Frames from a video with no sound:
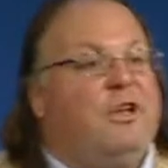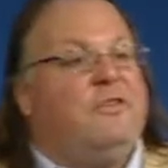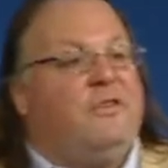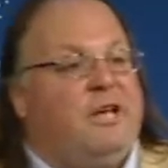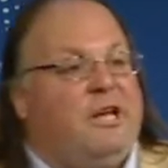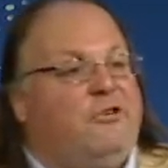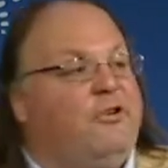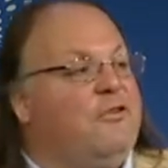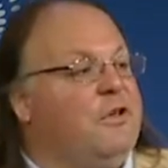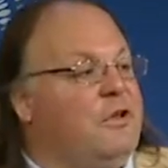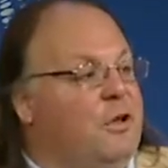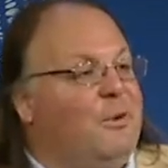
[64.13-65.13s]
teaches
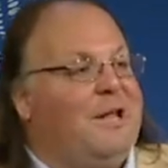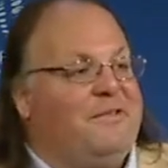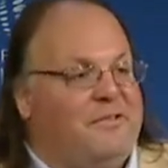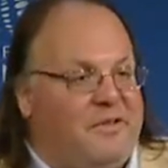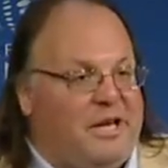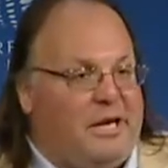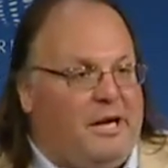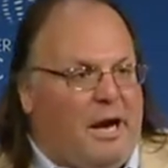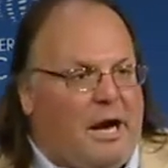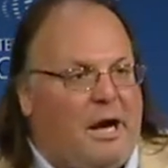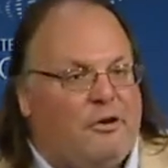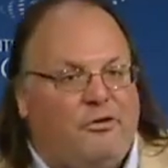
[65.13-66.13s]
at UNC.
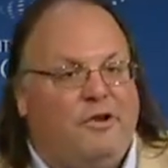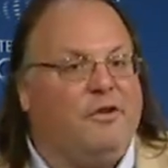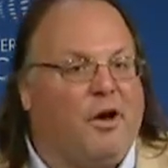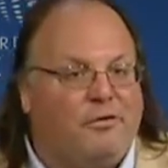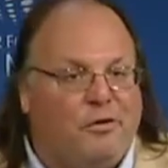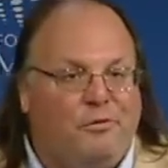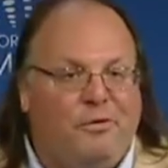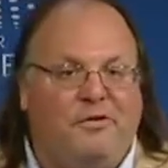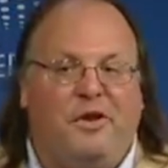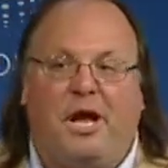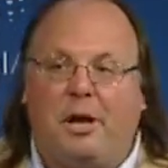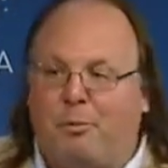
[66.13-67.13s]
Uh, she's also
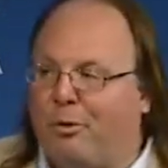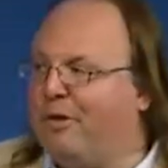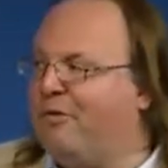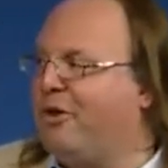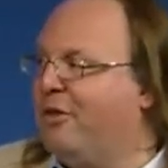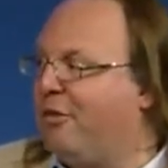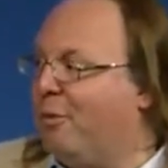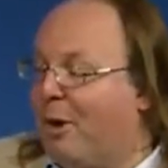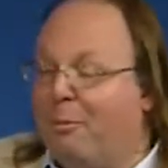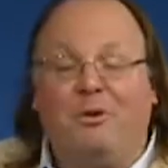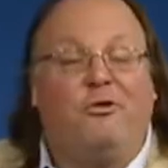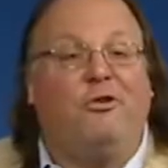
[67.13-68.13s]
visiting at Princeton at the
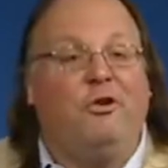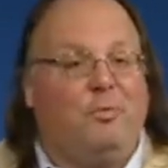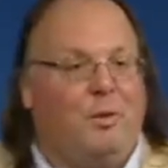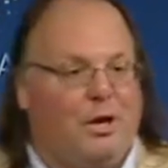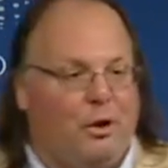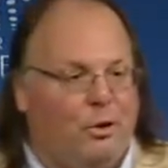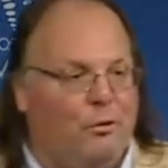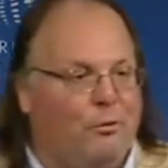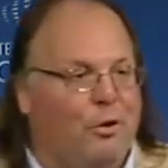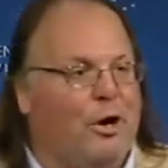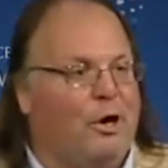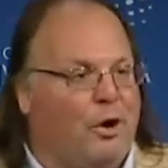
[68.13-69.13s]
moment. She's been
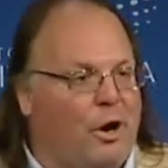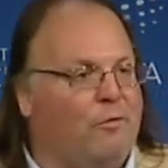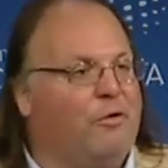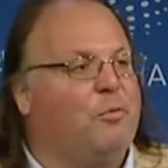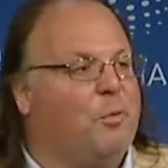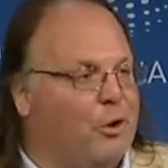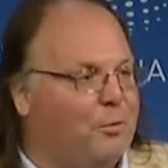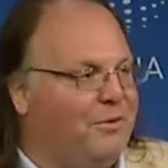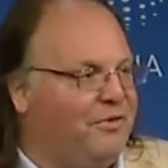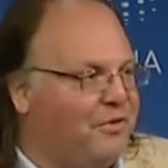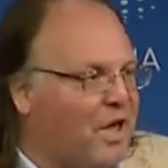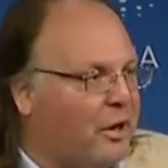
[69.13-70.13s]
over at Harvard's Berkman
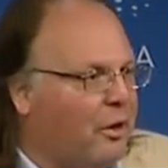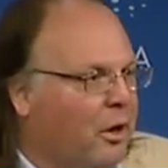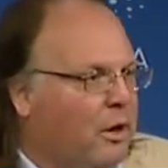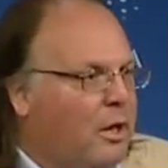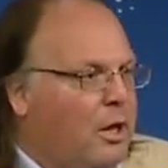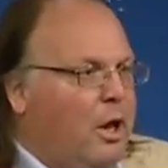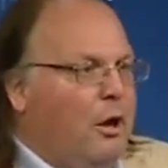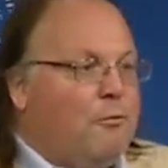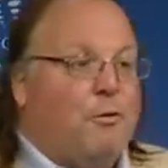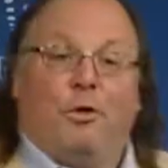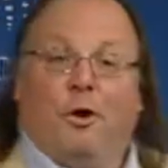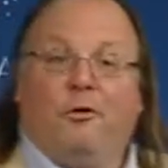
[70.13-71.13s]
Center.
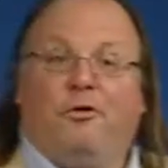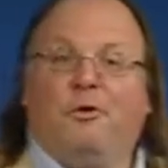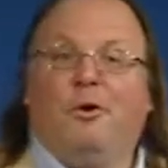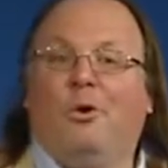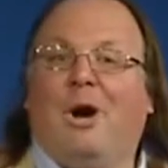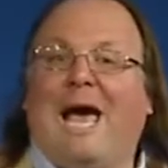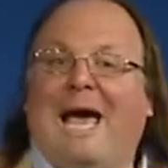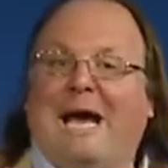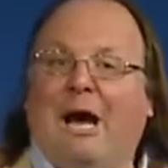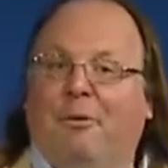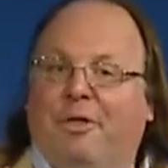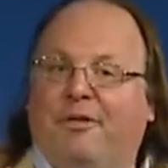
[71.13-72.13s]
For those of you who hang
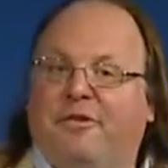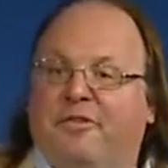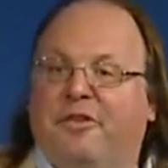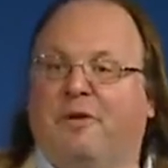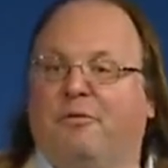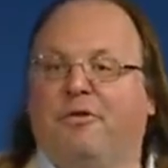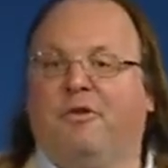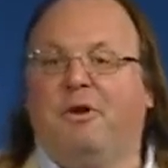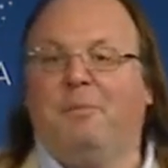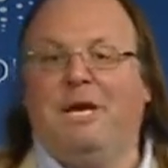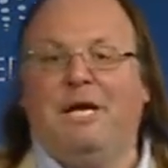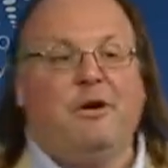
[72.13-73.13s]
out with us at Center for Civic
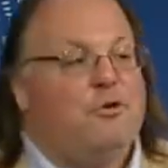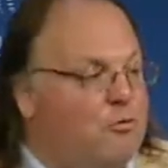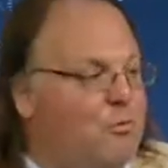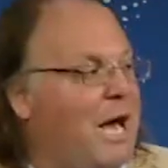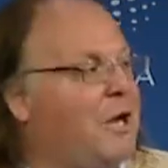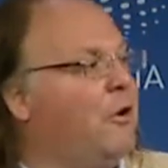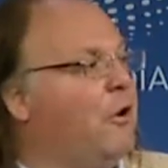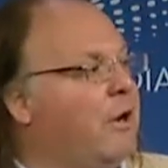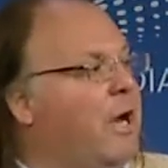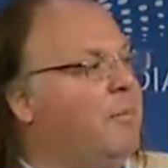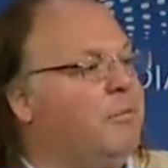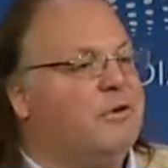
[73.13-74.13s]
Media, you've met her a
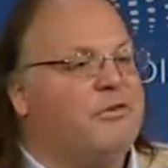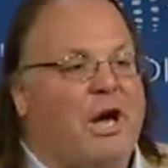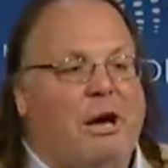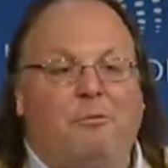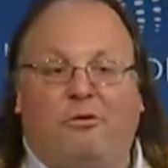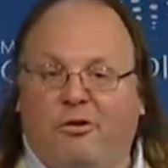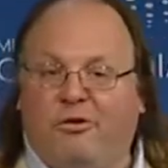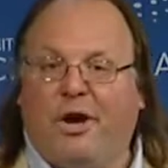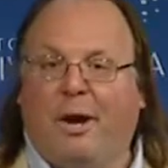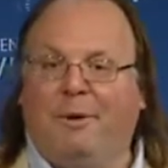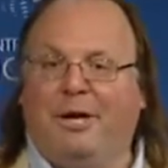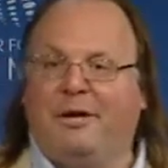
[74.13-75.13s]
couple of times. She's
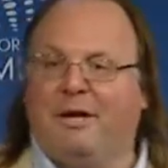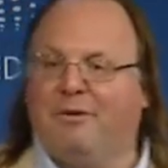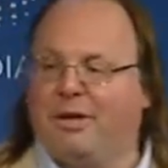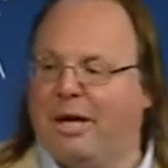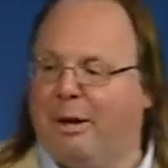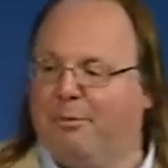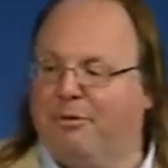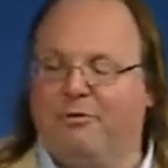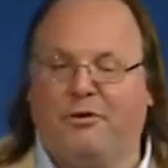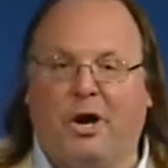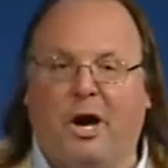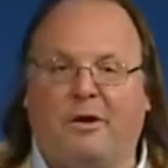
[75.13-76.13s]
come in and given a couple of
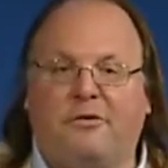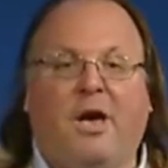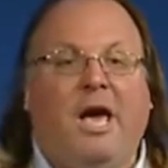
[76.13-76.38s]
talks.